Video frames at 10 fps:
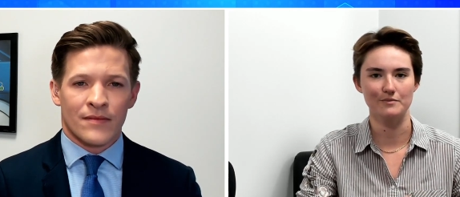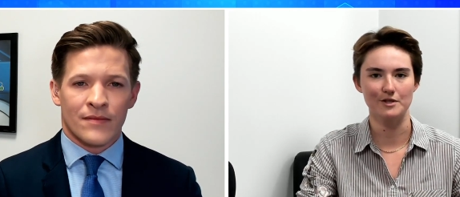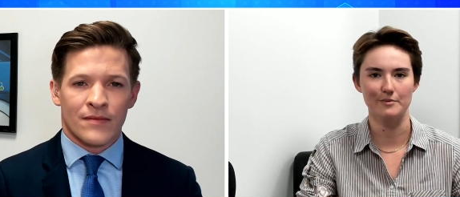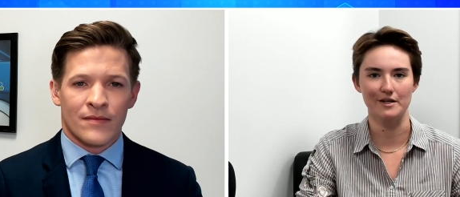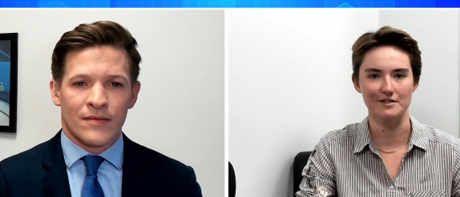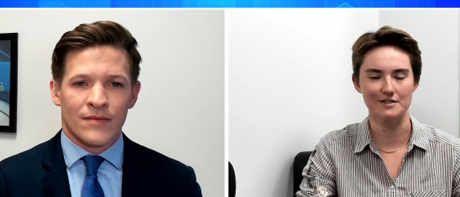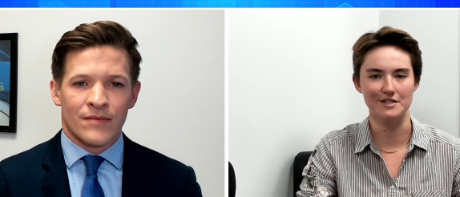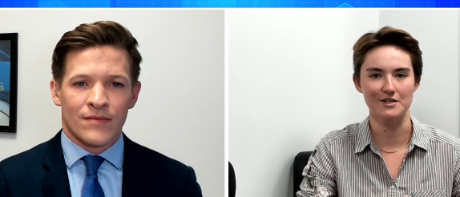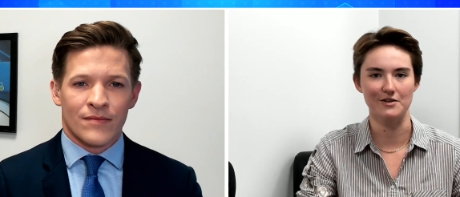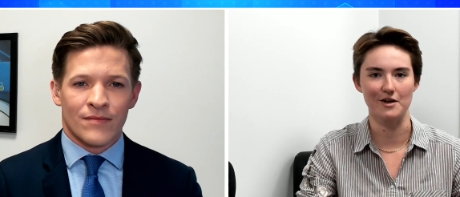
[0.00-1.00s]
Speaker 1: get back to
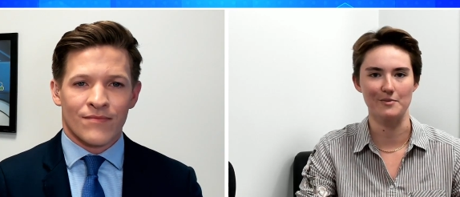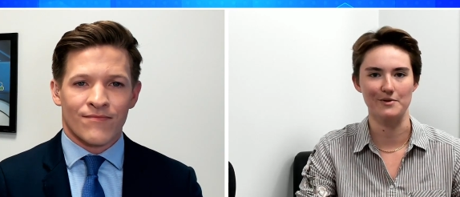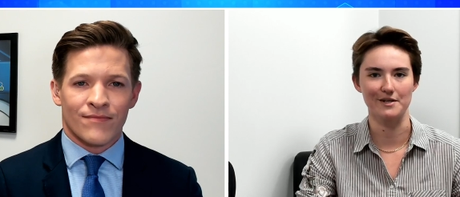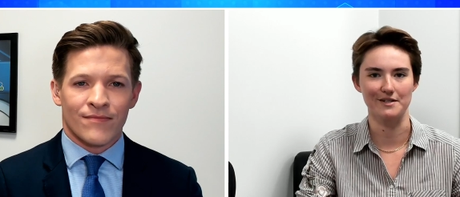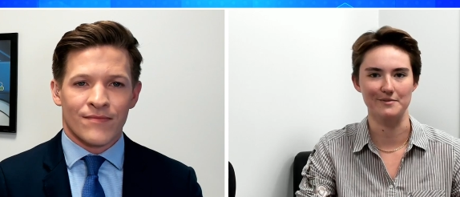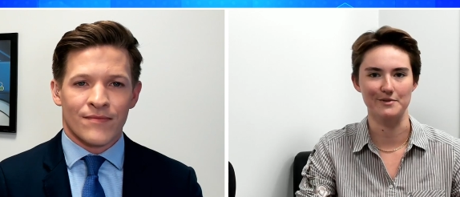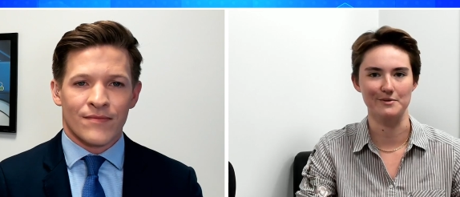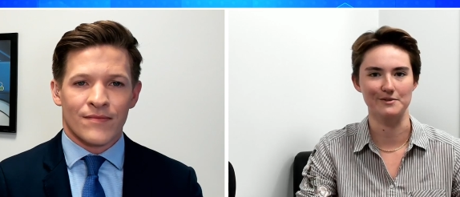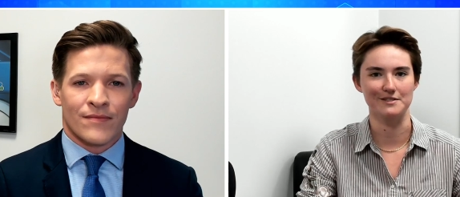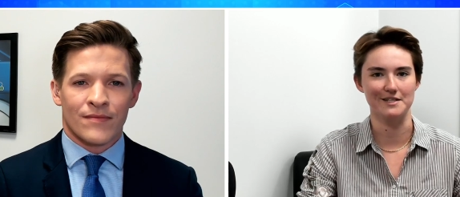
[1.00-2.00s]
standard operating and be
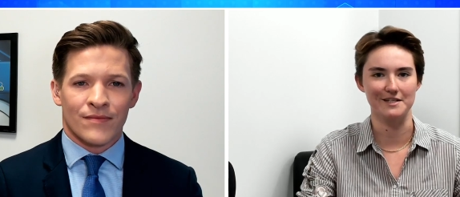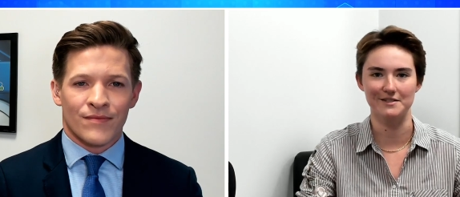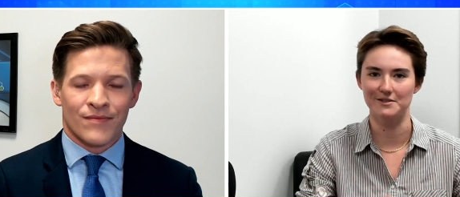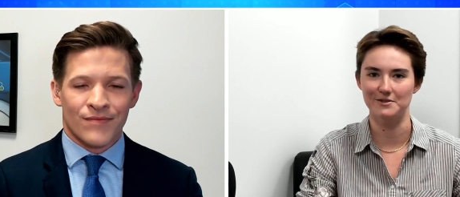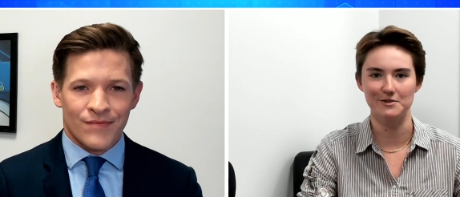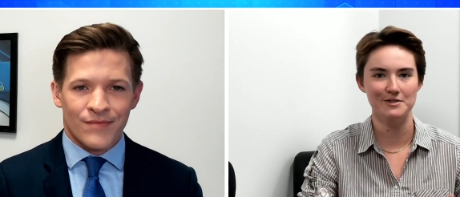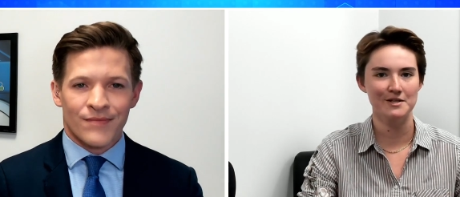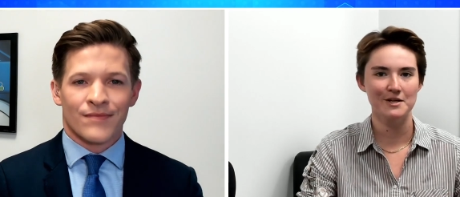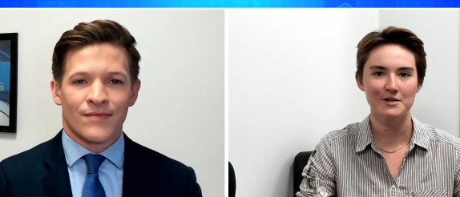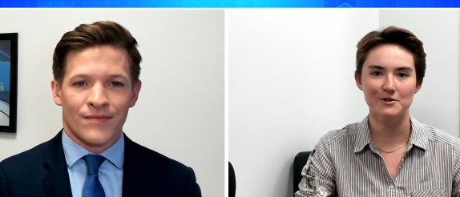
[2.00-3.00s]
able to take in those
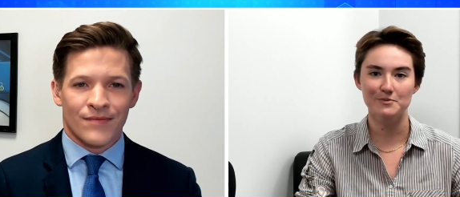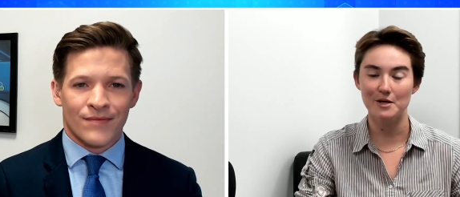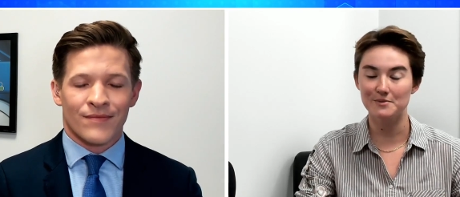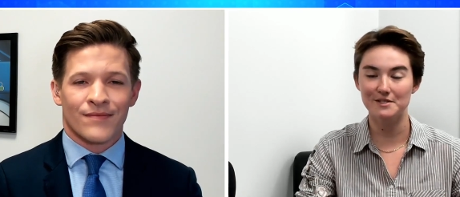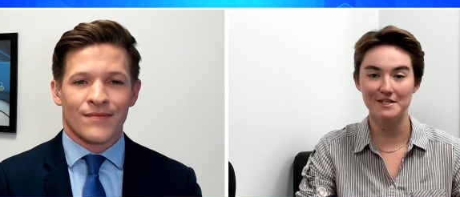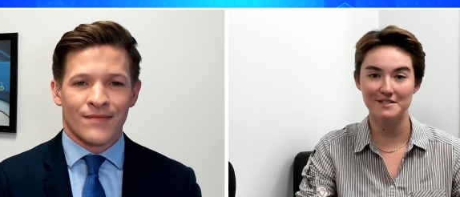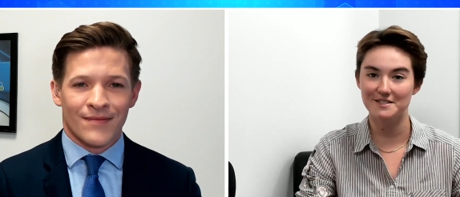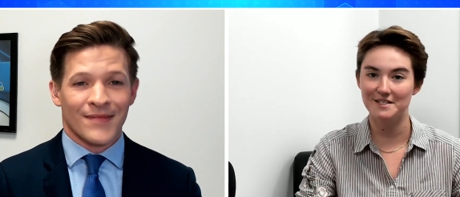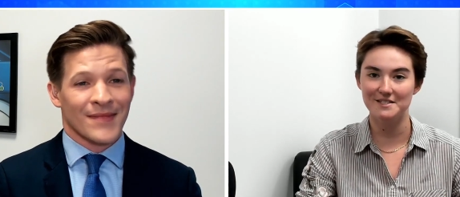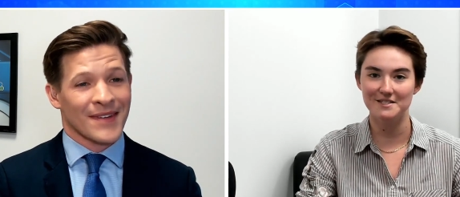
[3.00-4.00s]
those pups and
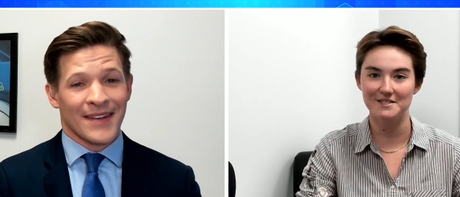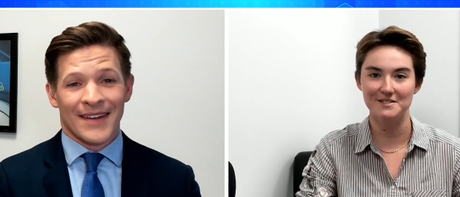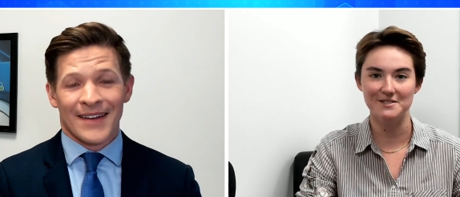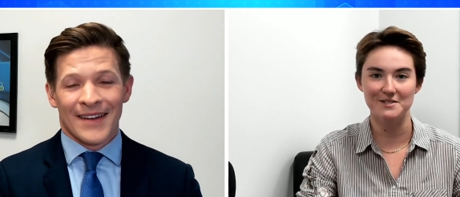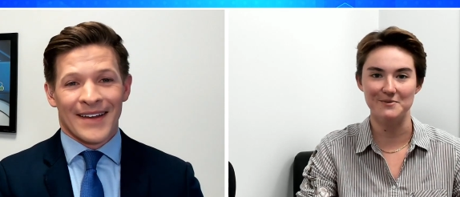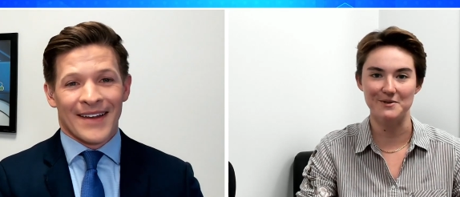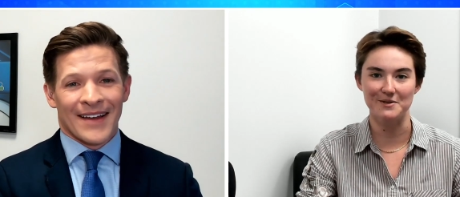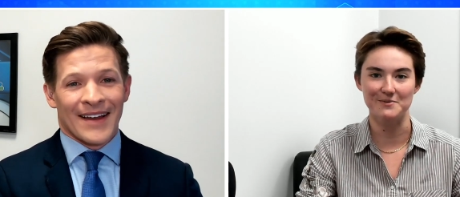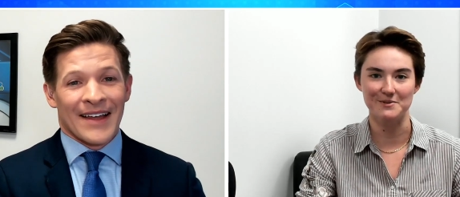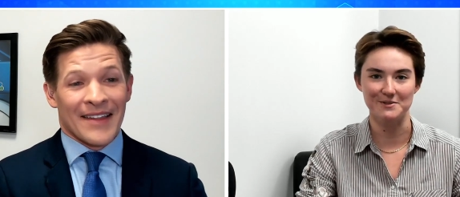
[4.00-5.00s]
kittens. Kitten season is coming
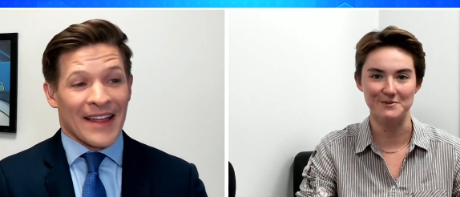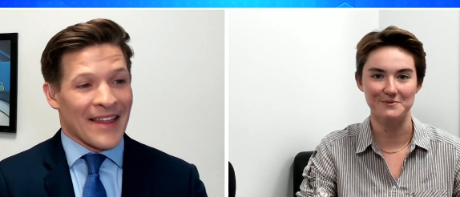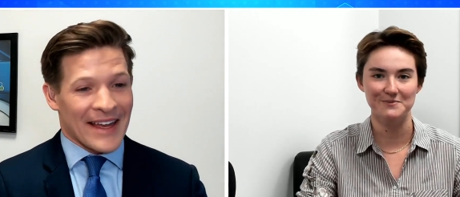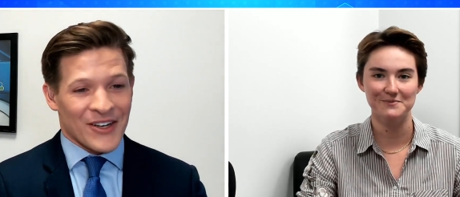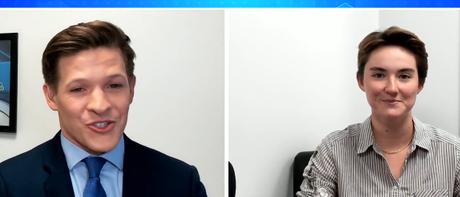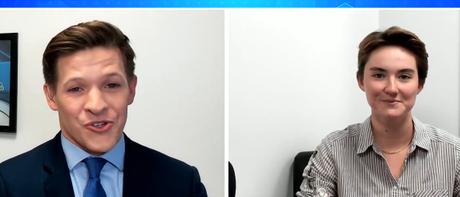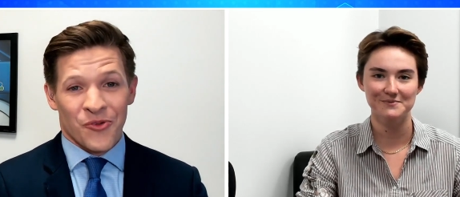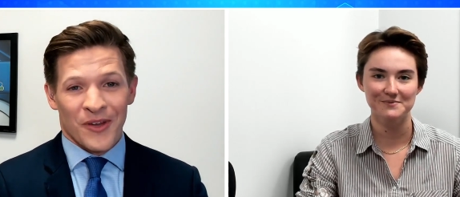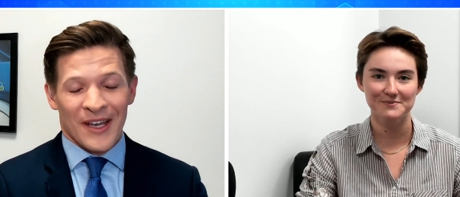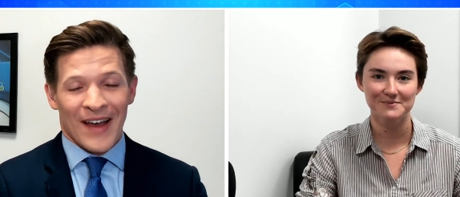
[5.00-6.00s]
up, so that is
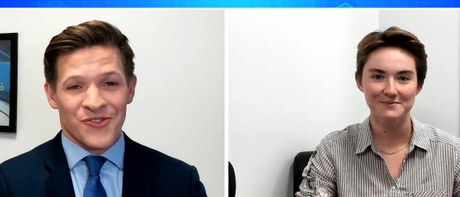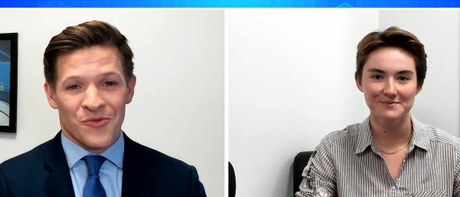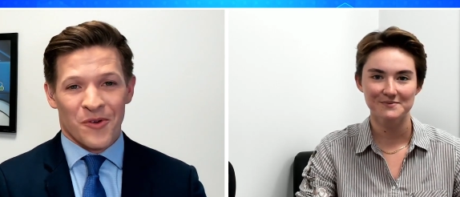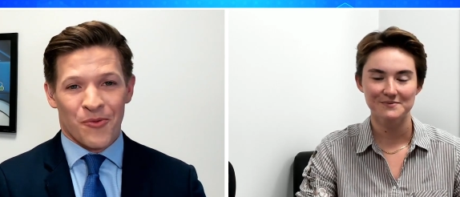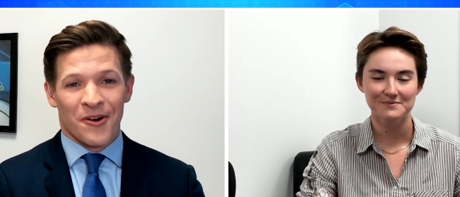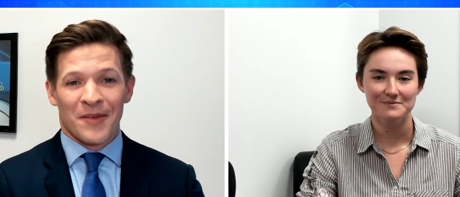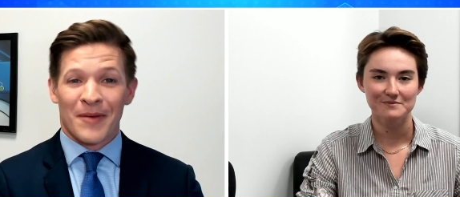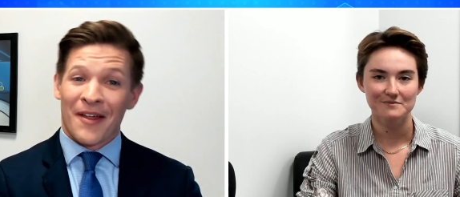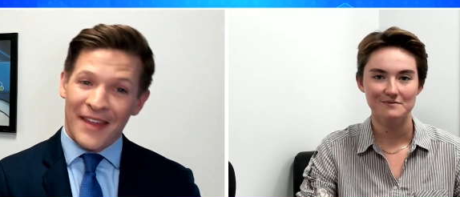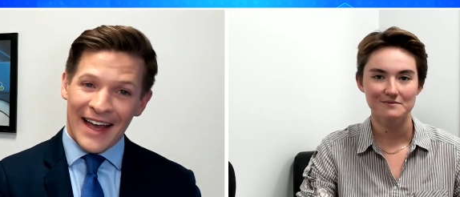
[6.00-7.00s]
true.
Speaker 2: We had some reporting
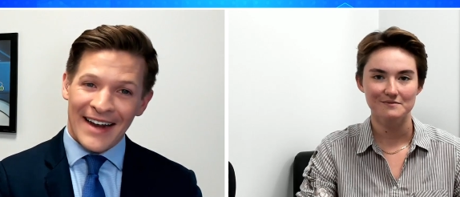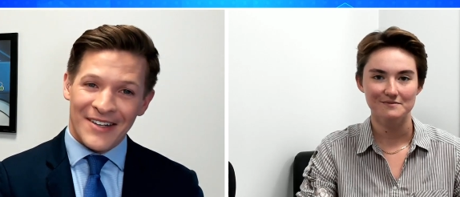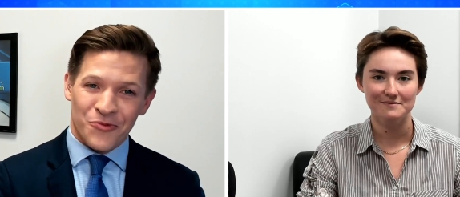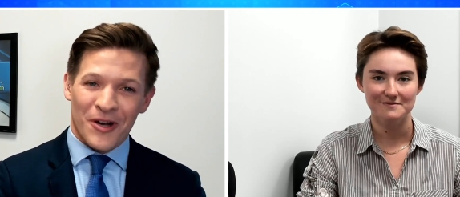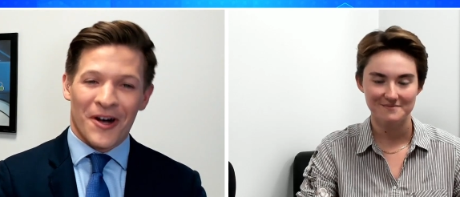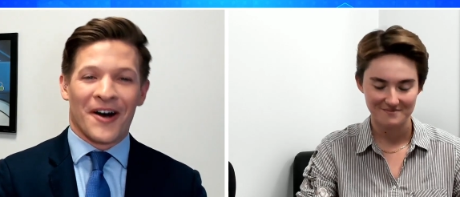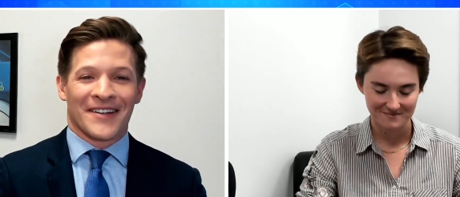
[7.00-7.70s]
about that as well on